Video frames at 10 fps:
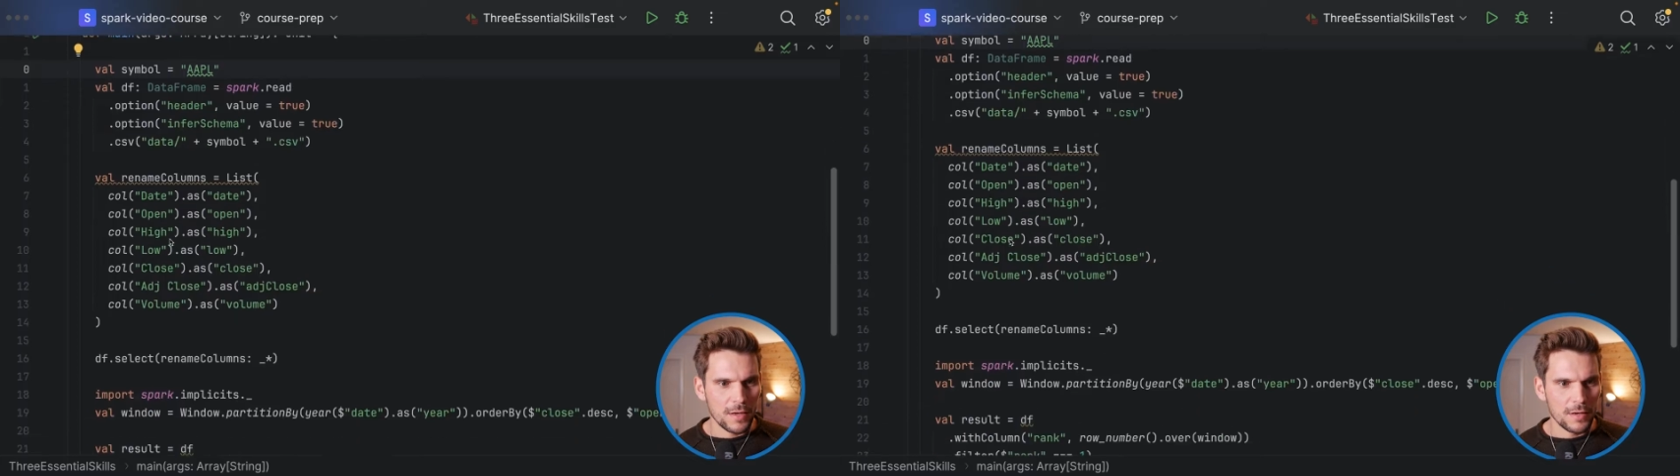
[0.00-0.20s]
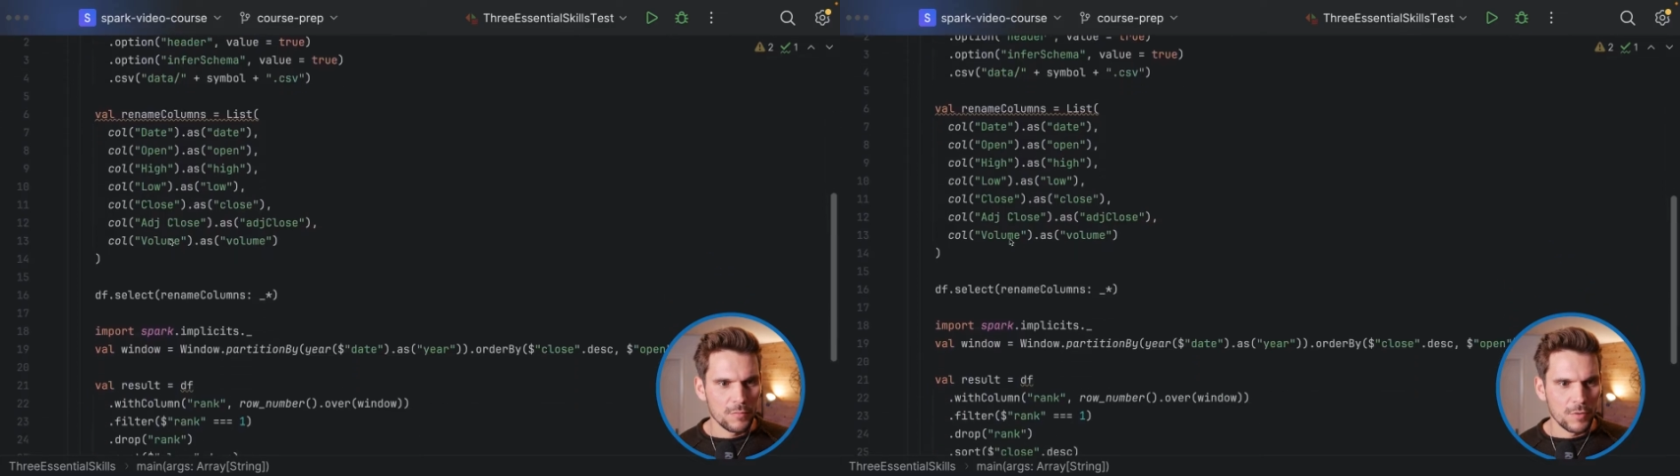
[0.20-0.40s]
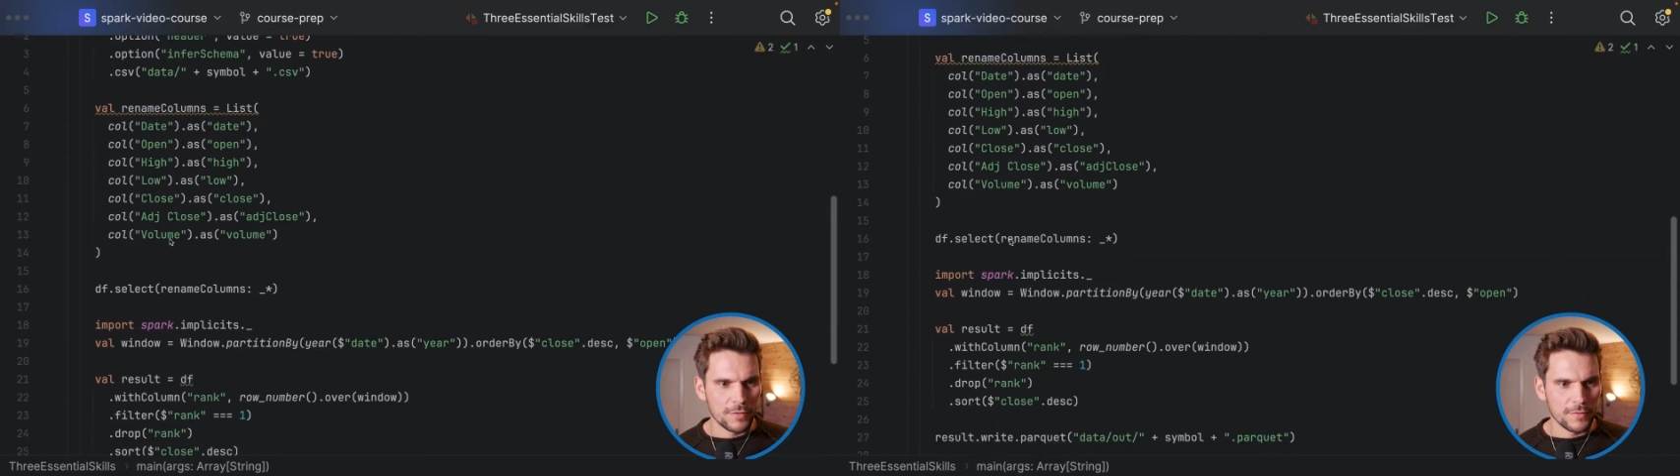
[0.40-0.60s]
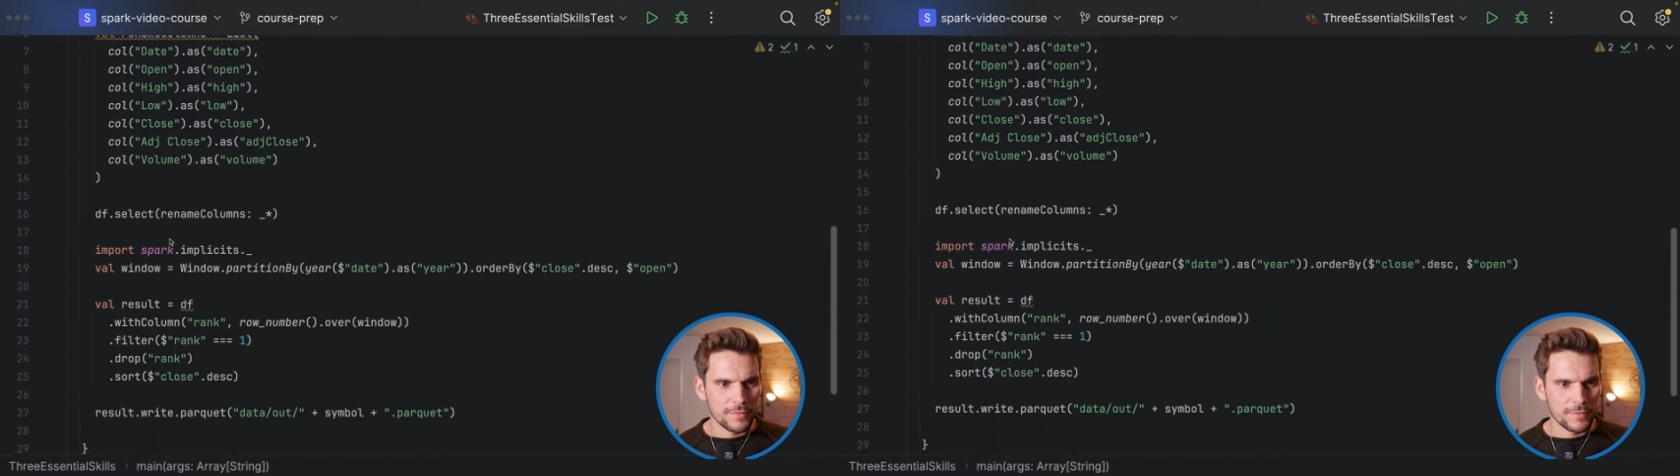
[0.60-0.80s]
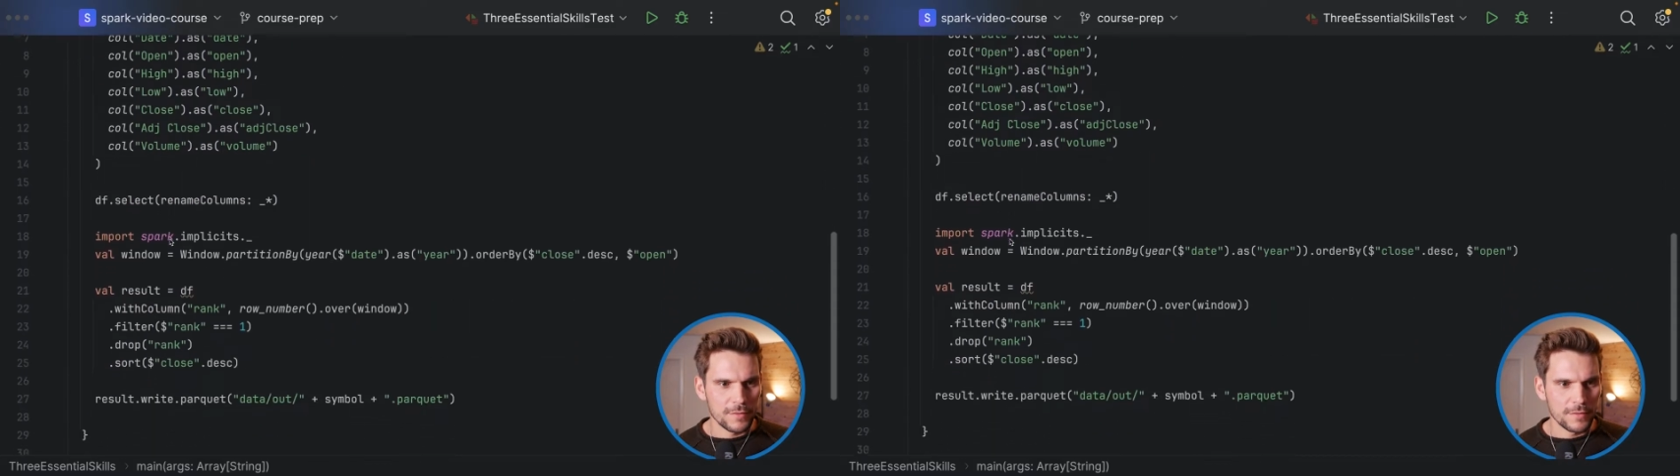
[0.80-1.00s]
and
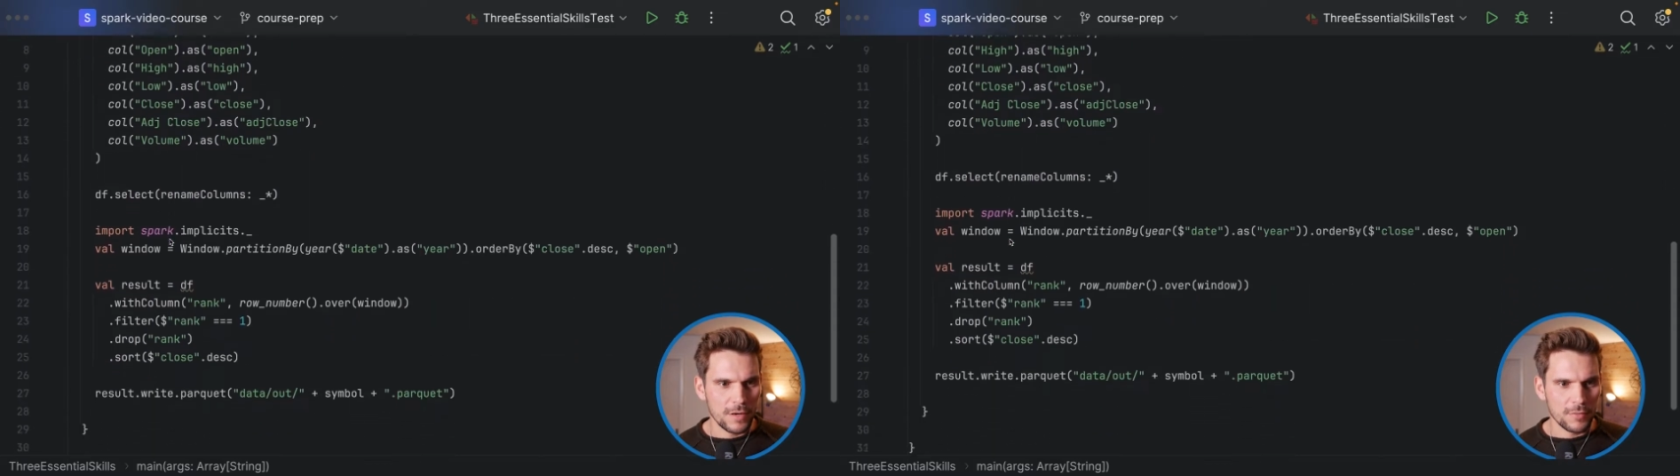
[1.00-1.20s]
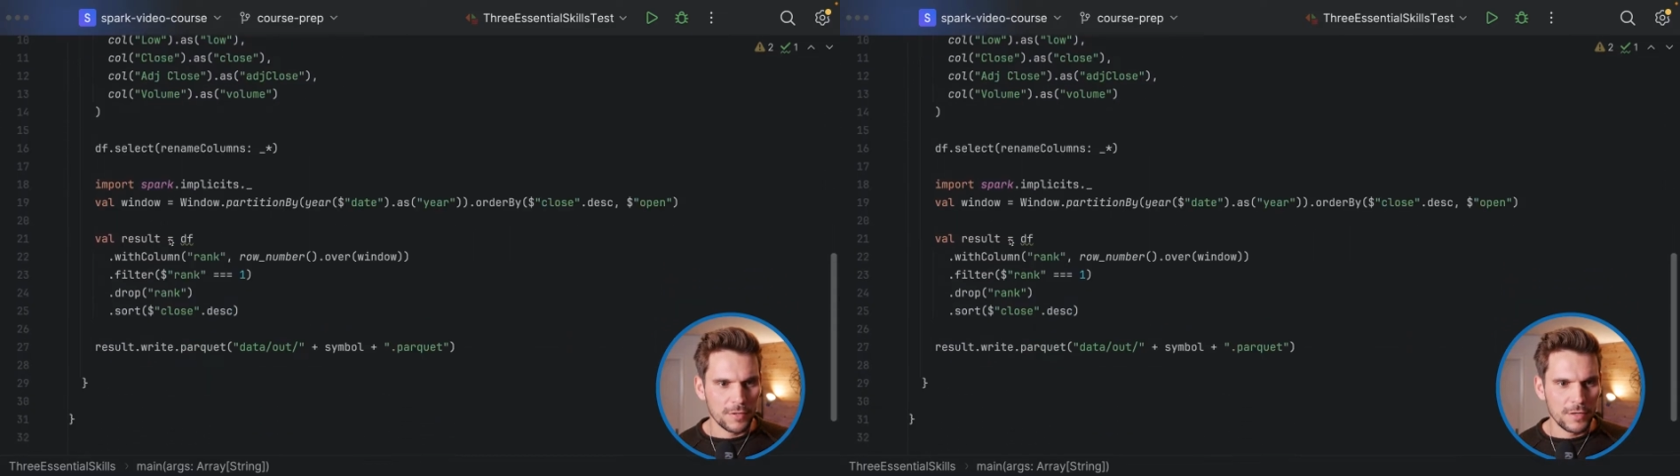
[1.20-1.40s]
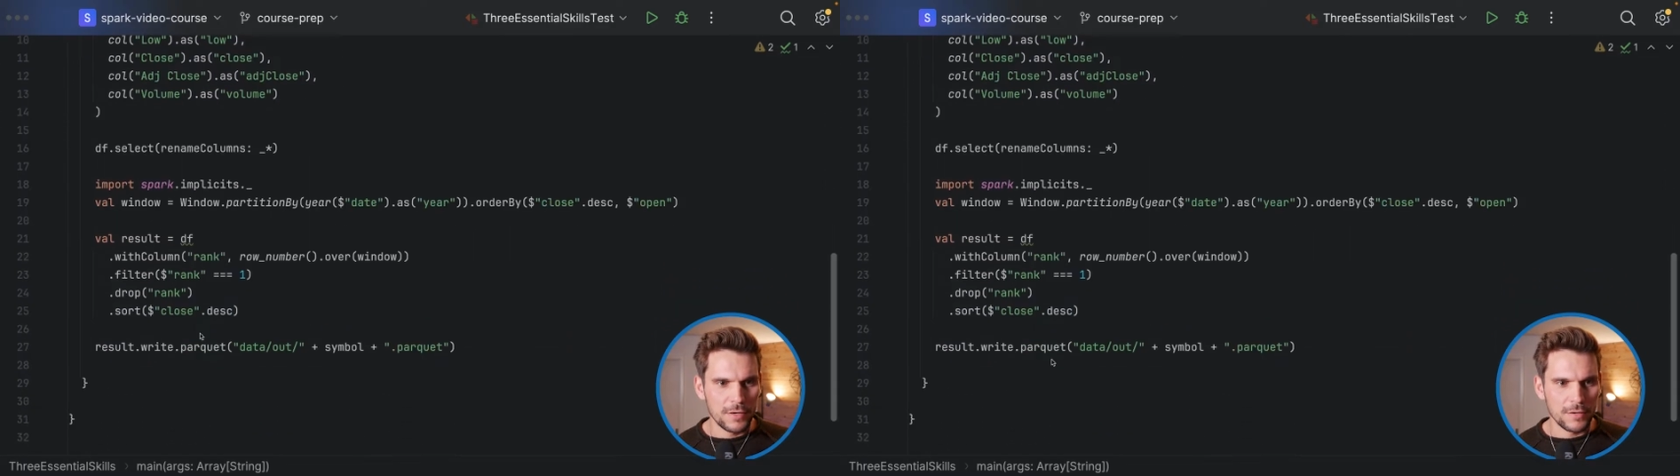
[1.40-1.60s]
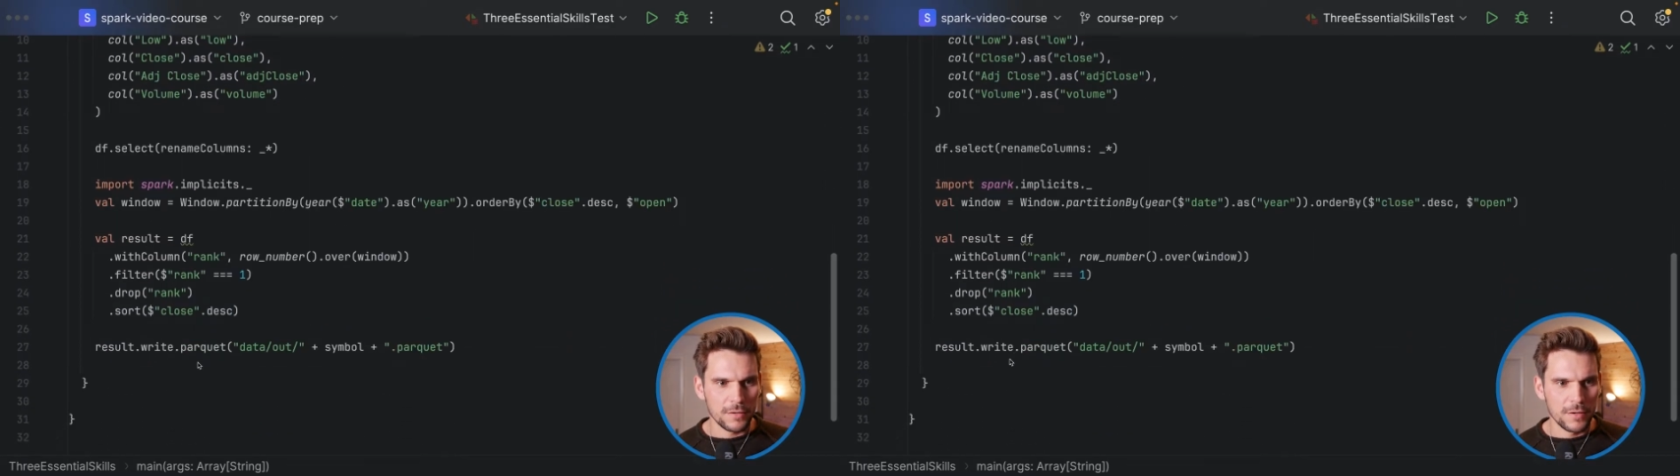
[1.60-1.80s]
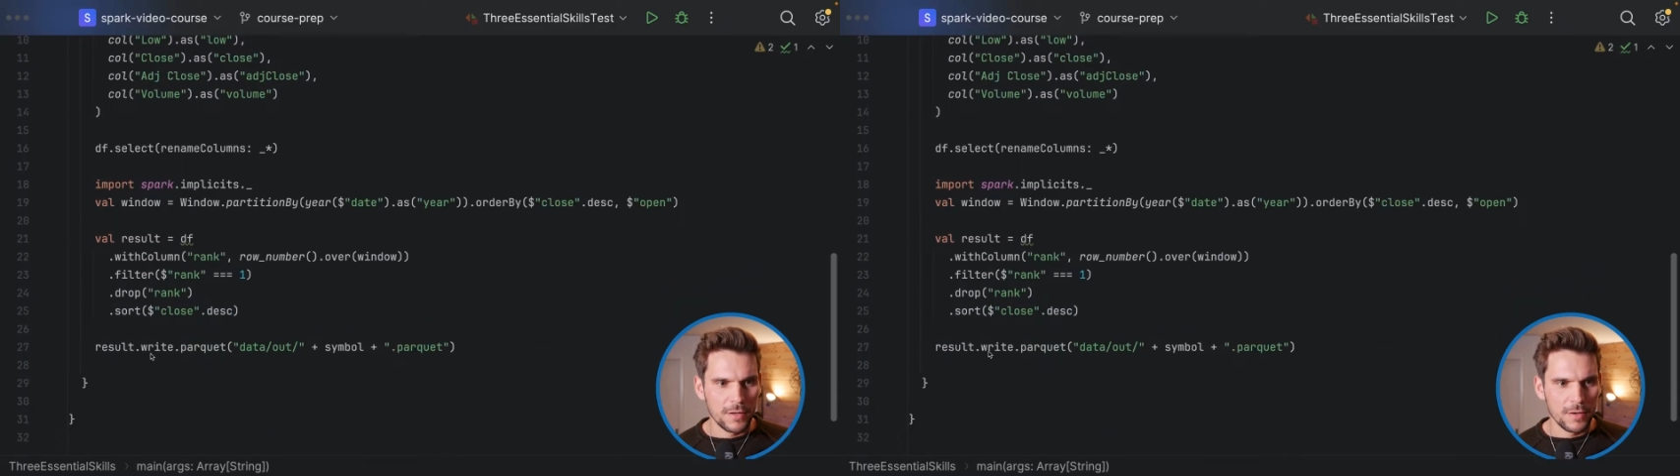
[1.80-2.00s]
once down here